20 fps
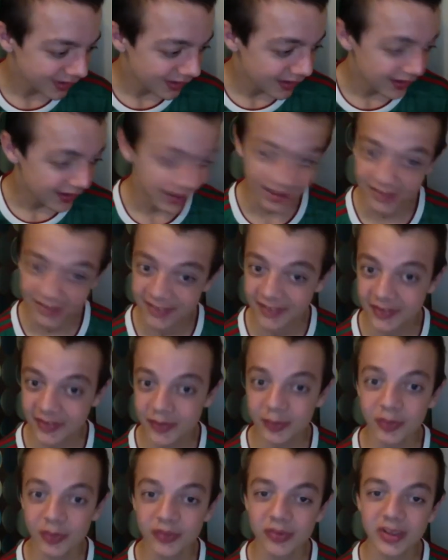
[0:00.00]
that's the
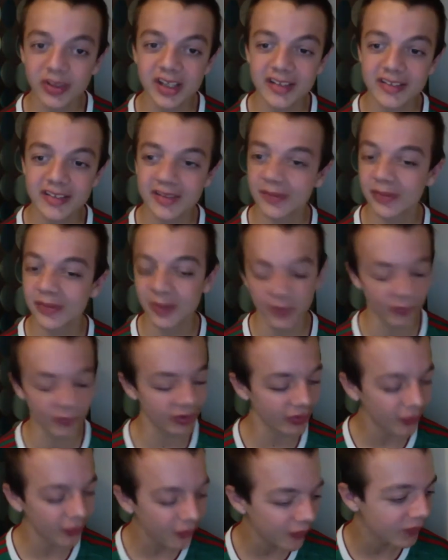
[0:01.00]
Wolves way, isn't
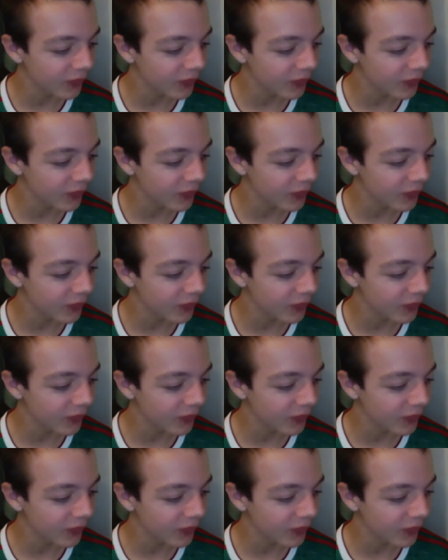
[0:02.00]
it?